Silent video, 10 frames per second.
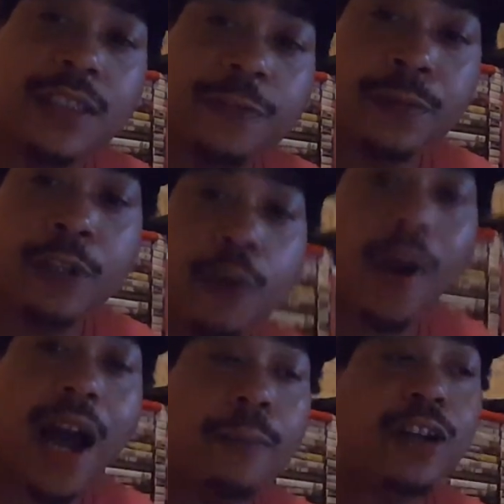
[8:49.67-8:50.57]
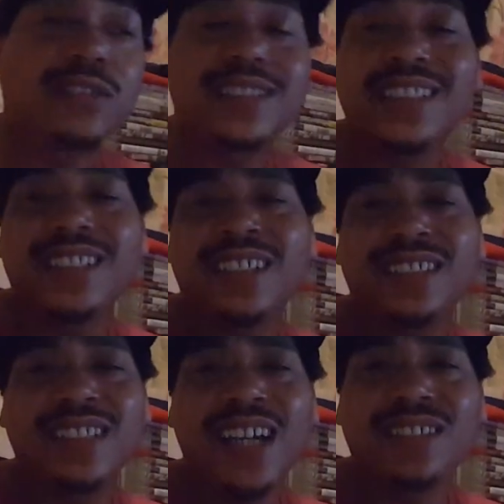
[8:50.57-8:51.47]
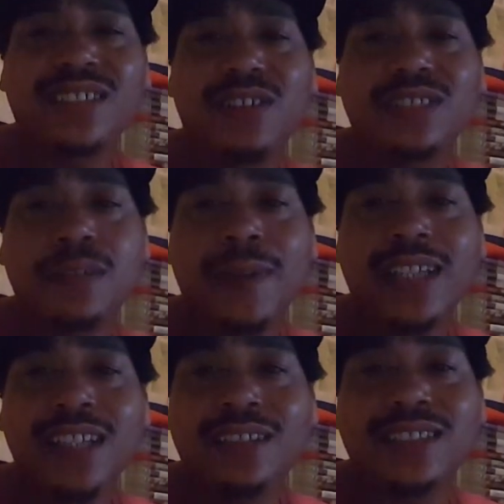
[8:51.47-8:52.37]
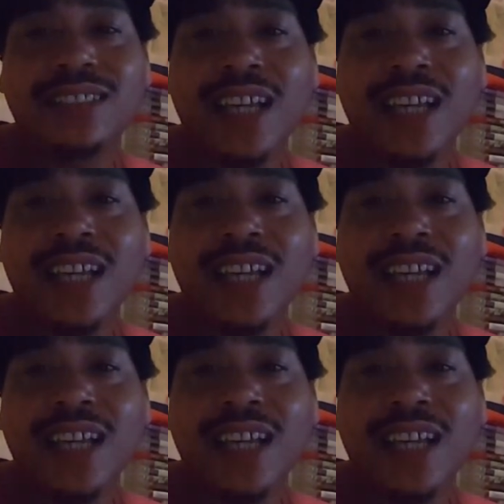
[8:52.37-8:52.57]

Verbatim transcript: something from them? Why am I gonna sit there and down talk somebody else because